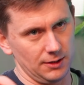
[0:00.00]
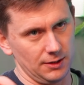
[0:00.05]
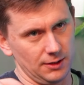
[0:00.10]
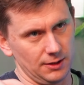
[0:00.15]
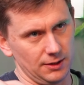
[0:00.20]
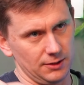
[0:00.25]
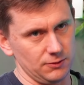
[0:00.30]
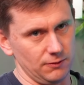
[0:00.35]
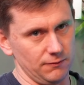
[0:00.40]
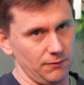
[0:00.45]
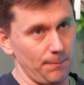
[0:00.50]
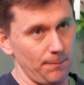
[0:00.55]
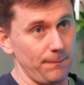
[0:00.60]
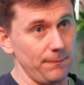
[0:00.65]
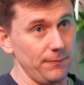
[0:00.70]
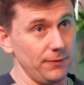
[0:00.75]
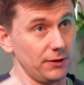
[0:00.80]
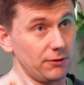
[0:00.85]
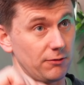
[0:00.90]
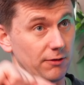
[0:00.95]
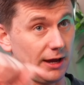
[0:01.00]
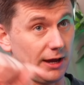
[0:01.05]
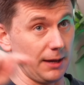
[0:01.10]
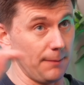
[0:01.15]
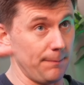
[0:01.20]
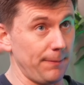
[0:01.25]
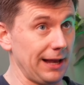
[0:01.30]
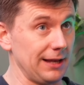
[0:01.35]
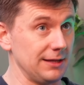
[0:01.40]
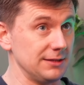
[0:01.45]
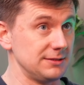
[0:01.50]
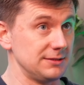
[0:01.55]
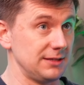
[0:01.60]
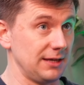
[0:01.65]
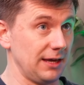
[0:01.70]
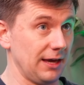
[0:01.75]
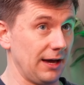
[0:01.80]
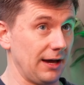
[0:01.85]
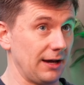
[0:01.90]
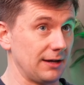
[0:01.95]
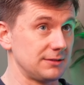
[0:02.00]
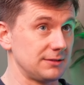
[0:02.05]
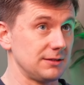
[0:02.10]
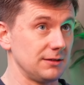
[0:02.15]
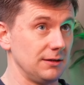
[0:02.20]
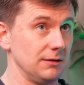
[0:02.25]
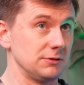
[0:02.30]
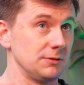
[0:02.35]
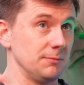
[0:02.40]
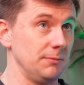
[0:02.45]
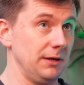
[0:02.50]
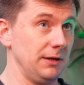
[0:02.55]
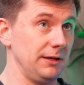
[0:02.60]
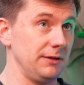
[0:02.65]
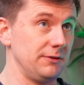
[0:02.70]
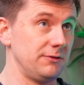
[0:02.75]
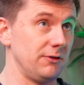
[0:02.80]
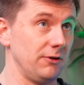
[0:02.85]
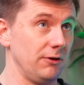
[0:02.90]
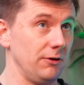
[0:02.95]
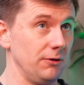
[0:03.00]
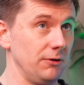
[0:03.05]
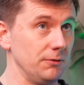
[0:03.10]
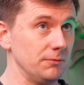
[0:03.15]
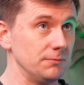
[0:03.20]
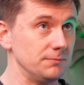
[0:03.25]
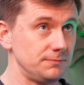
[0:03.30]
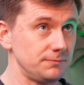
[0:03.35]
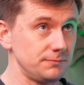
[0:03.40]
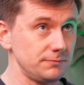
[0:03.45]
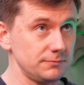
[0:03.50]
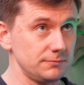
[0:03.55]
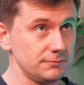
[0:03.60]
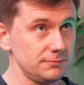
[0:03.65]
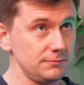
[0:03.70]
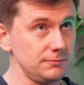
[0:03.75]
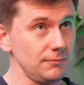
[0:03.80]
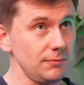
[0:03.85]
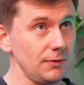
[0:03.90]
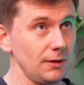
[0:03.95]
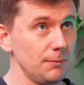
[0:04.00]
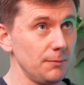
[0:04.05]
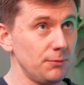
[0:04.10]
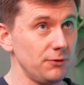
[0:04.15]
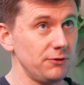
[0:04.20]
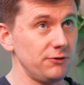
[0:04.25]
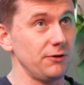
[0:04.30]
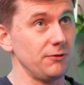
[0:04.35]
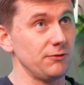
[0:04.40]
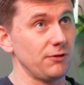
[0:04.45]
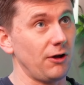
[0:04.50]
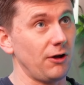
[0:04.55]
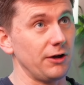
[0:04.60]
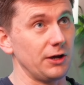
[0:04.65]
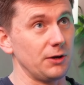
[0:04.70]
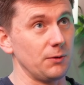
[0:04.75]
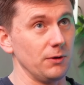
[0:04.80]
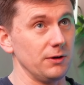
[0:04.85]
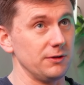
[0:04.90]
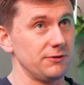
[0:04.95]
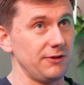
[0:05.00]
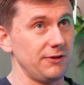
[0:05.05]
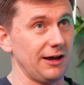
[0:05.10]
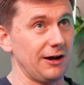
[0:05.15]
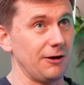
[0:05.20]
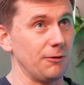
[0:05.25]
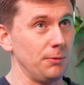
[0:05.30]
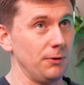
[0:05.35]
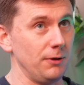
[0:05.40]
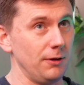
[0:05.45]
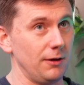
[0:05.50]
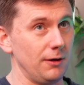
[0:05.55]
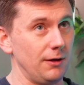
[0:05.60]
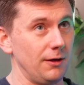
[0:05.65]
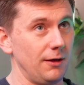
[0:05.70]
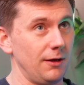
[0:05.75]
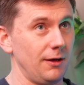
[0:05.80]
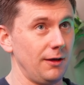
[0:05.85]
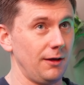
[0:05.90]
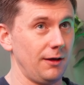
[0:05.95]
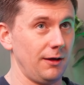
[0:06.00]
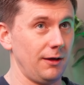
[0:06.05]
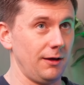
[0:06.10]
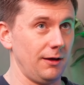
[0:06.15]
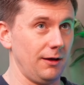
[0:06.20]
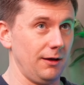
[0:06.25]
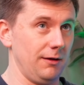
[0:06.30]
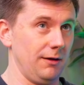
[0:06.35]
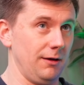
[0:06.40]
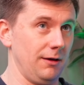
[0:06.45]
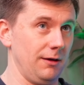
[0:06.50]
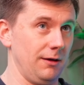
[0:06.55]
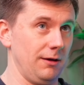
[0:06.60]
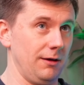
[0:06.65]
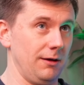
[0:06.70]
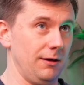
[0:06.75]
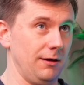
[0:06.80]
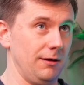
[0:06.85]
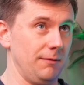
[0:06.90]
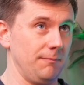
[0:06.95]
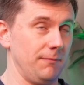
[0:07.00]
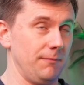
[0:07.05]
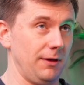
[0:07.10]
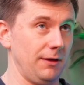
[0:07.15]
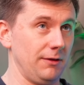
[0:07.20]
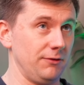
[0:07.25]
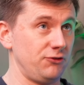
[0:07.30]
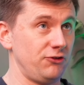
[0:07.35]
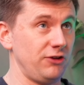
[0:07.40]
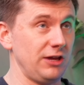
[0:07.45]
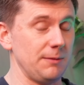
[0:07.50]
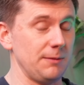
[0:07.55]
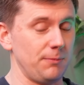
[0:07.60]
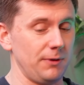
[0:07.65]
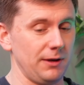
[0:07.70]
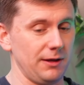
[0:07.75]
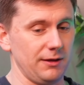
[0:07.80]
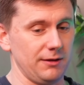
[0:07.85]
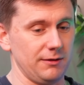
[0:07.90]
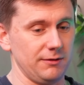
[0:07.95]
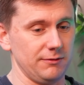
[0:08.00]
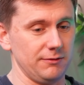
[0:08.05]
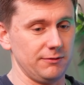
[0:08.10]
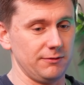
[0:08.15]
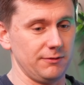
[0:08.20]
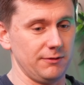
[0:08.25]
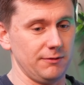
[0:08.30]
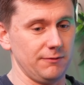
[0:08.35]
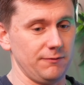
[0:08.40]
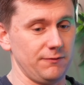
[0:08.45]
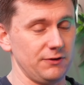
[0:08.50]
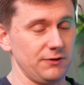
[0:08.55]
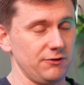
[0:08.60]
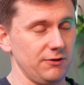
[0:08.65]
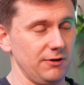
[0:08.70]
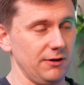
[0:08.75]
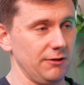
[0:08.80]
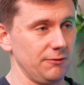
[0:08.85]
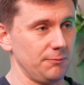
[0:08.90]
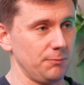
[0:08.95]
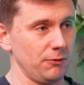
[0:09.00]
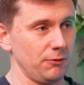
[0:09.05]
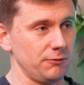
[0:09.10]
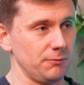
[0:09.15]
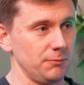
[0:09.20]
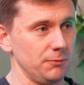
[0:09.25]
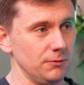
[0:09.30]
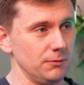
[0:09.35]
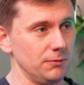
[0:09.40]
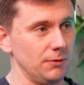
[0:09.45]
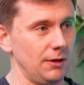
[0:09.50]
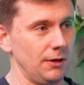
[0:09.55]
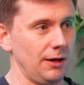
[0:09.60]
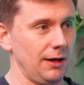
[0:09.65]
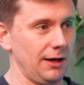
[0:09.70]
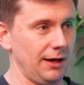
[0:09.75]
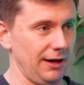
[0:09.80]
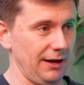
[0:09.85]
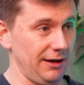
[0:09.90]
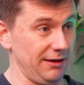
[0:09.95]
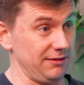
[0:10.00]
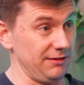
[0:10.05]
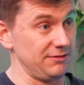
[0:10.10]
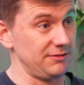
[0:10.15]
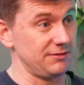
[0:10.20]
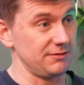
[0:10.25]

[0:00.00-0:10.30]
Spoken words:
sort of creating a balancing act ultimately to produce high quality output as cheaply and as efficiently as possible, and as